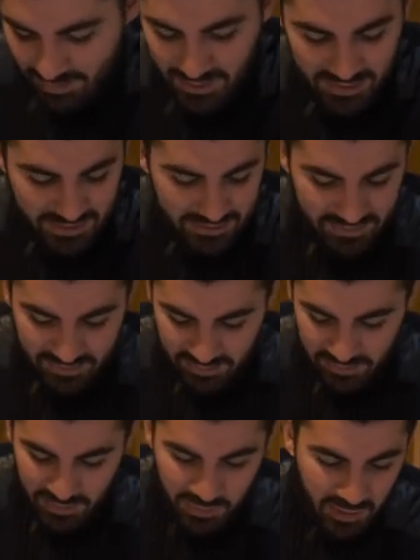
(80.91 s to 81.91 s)
but
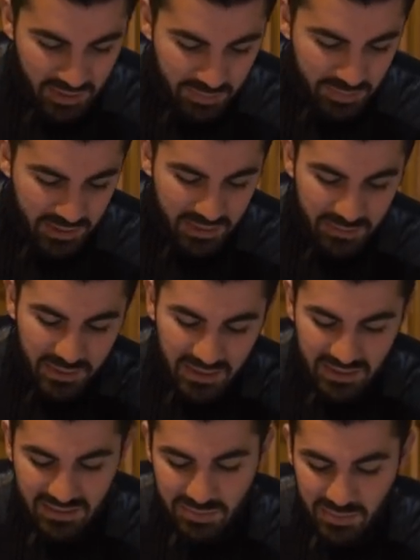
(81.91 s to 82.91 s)
we woke up late
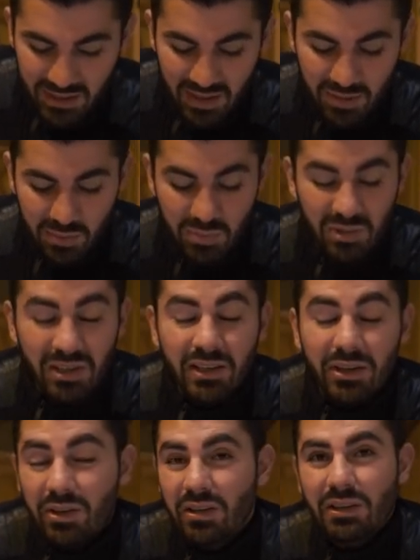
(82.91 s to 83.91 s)
because we had a
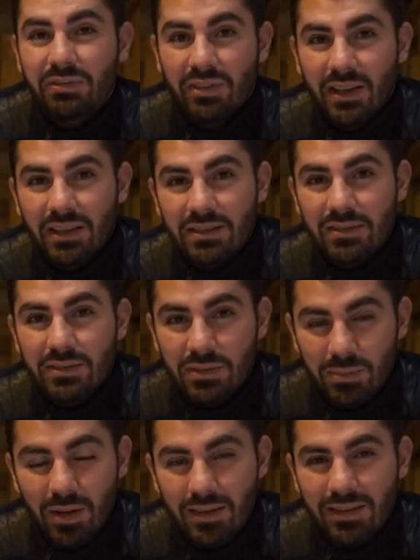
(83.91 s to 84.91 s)
really early flight
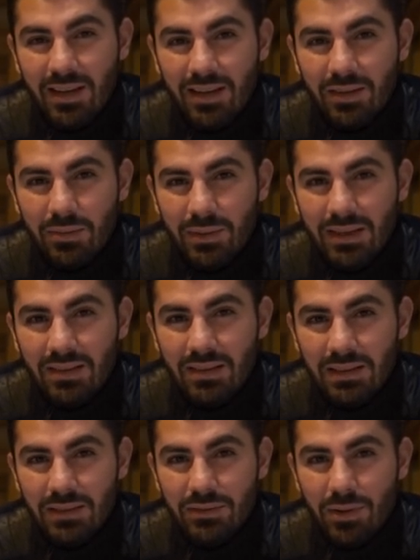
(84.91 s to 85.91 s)
to Montana. We had to
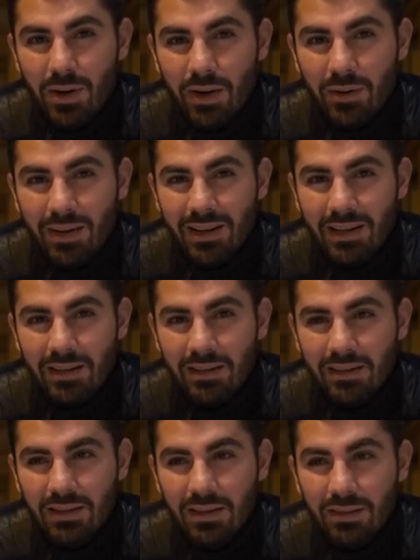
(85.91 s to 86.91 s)
leave Toronto at like
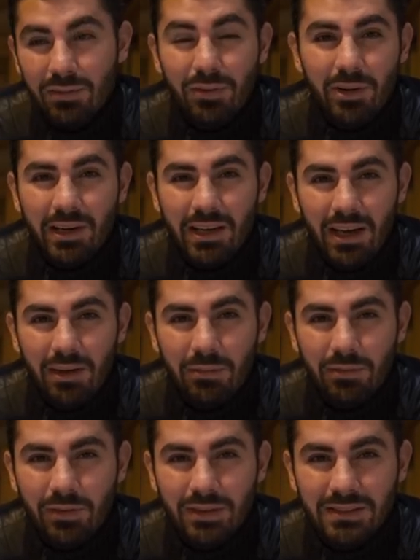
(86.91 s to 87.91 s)
4 a.m.
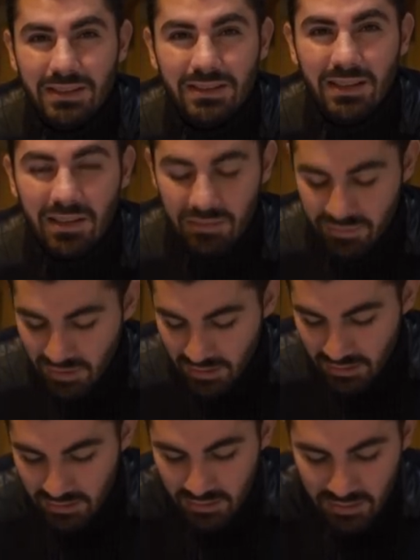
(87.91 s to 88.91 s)
for a 6 a.m.
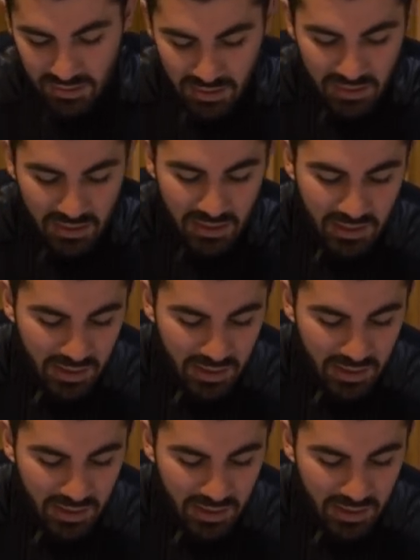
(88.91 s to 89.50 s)
flight.